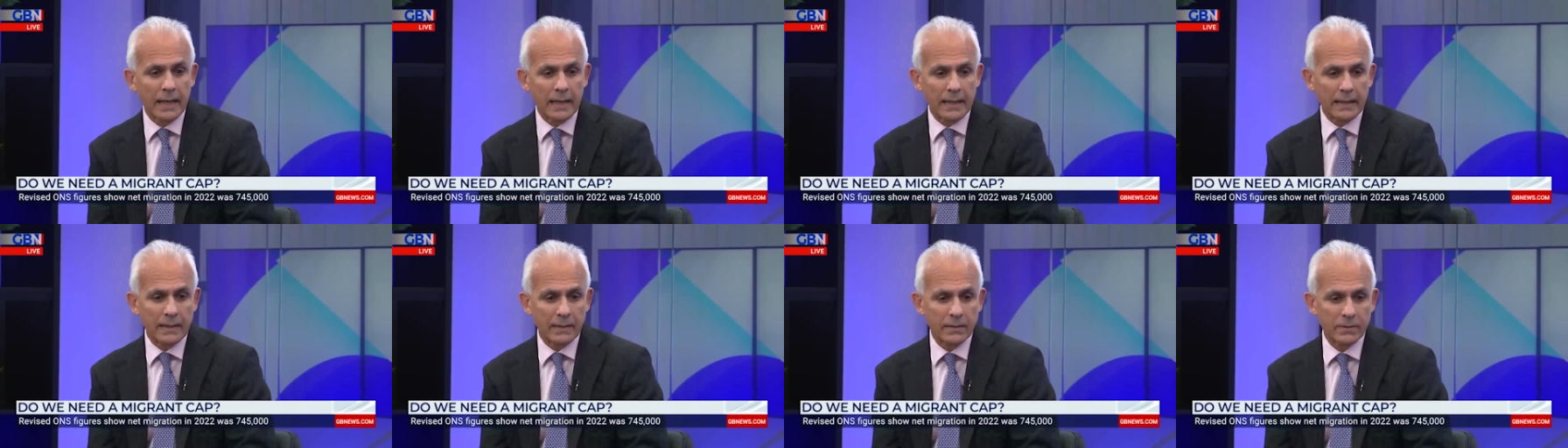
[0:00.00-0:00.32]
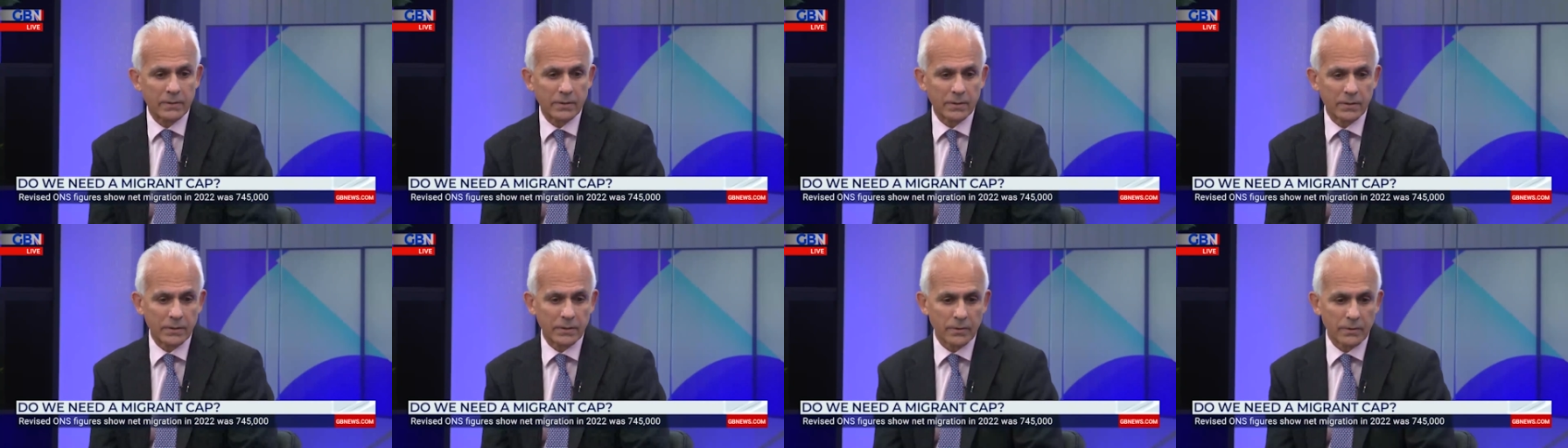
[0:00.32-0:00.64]

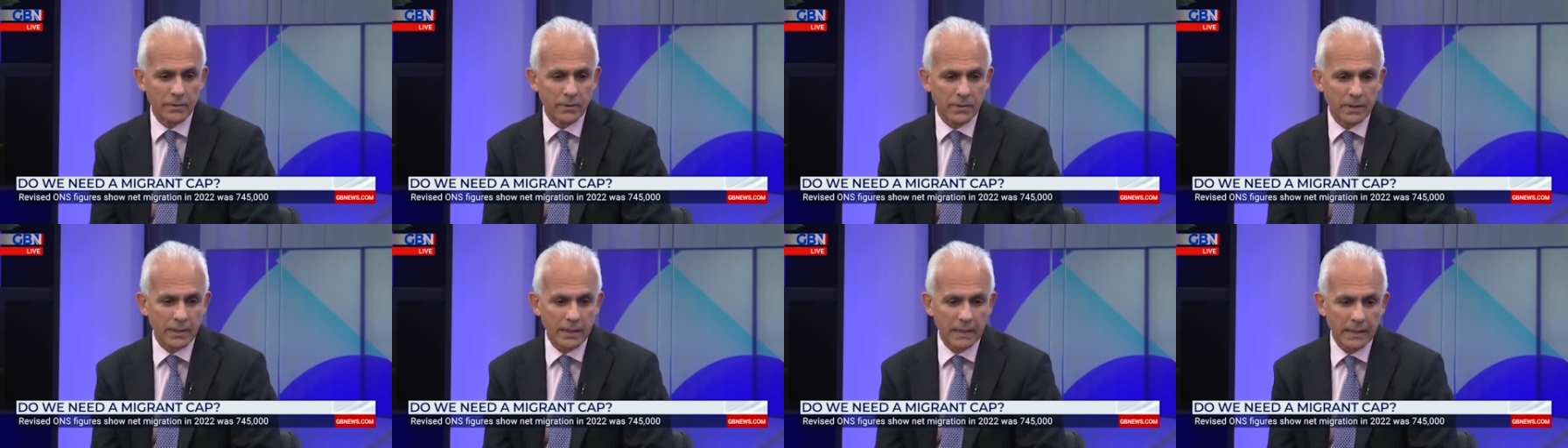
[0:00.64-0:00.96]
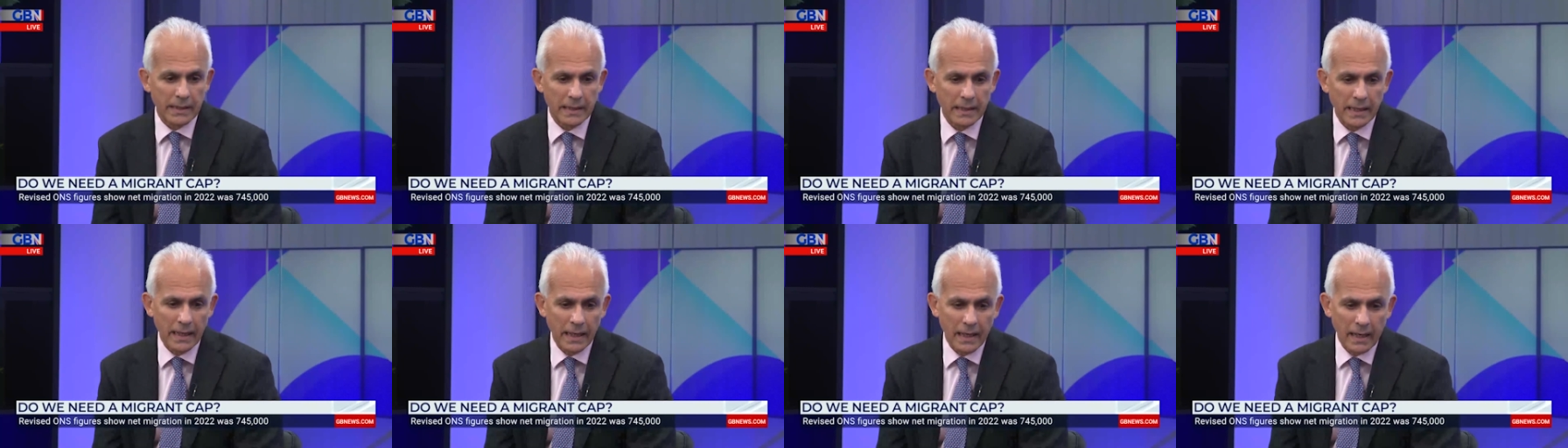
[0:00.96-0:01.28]
into
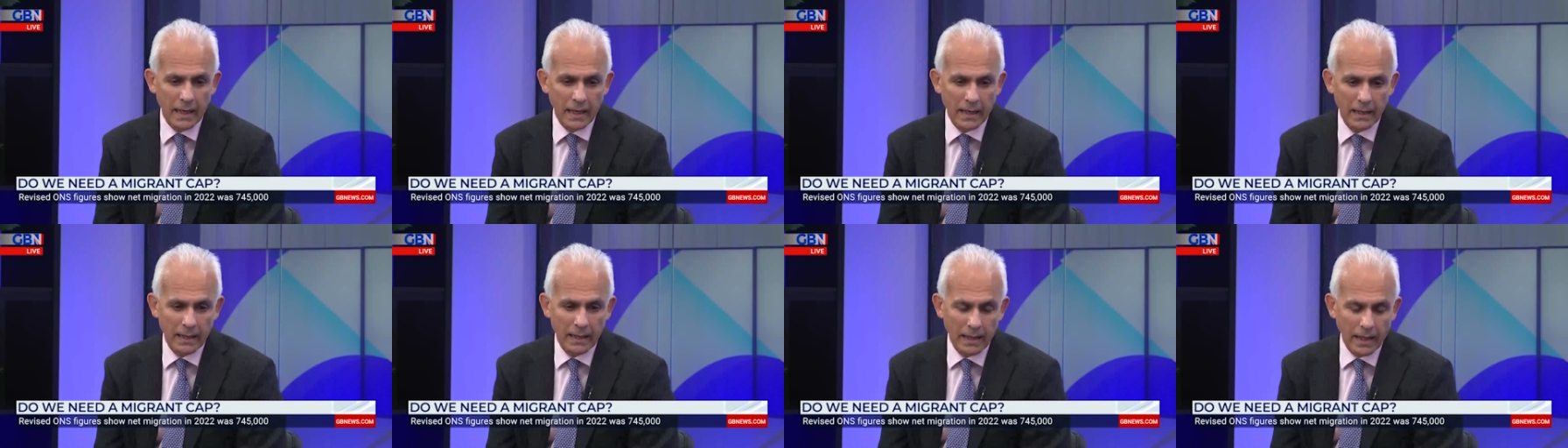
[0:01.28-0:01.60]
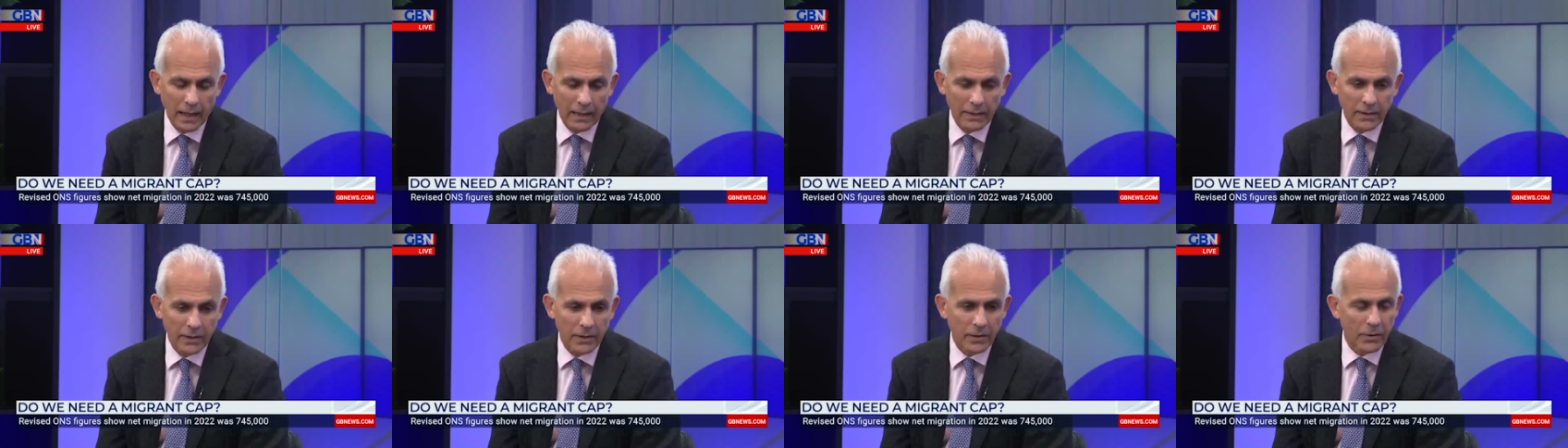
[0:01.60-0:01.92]
the
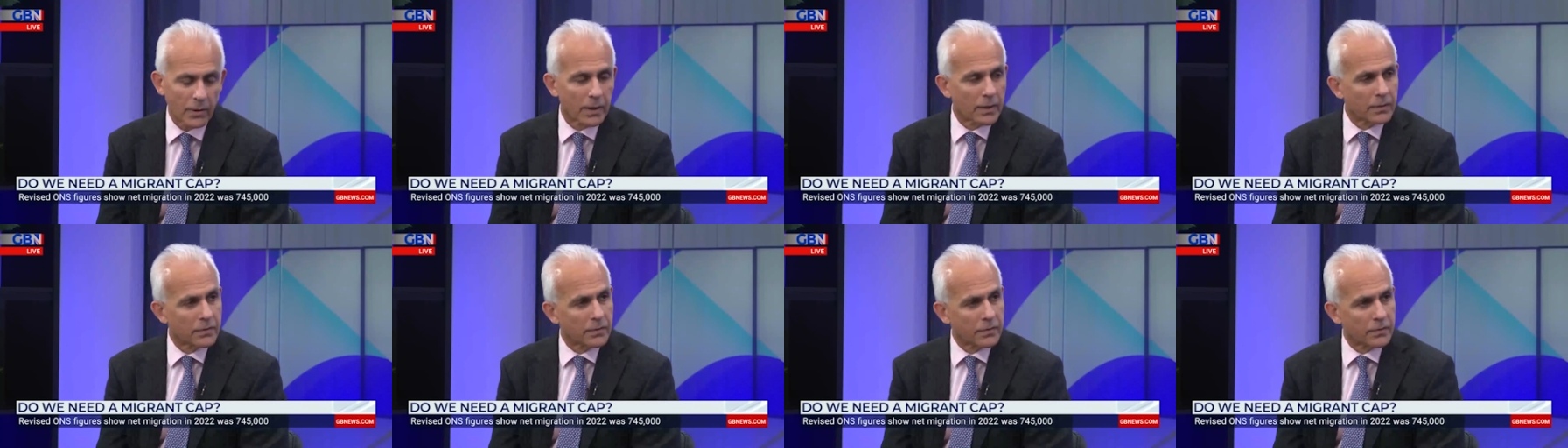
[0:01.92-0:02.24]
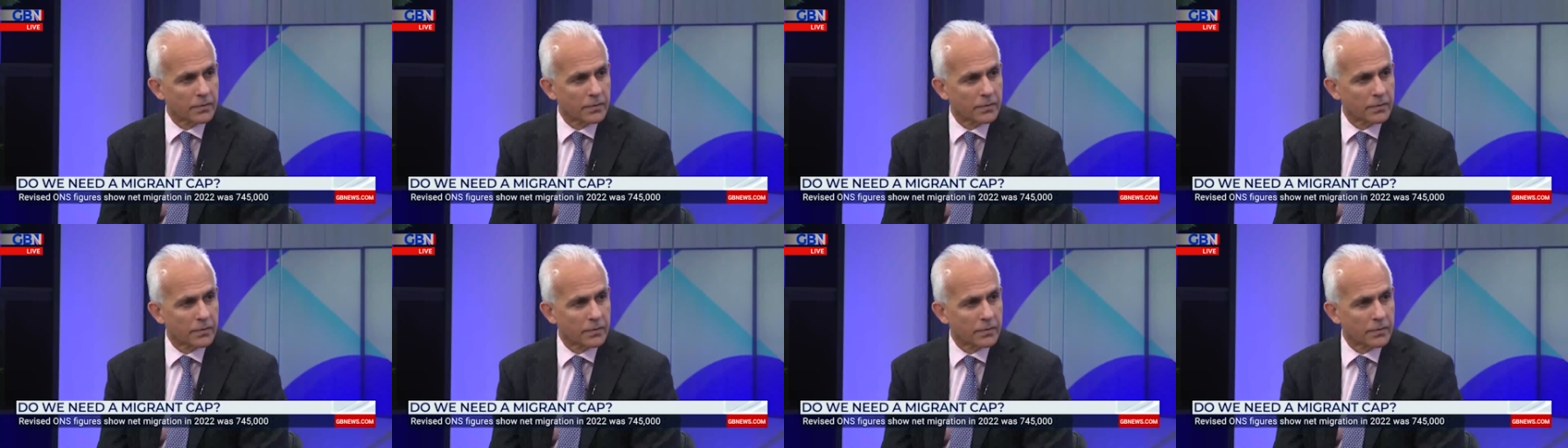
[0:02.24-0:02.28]
undergrowth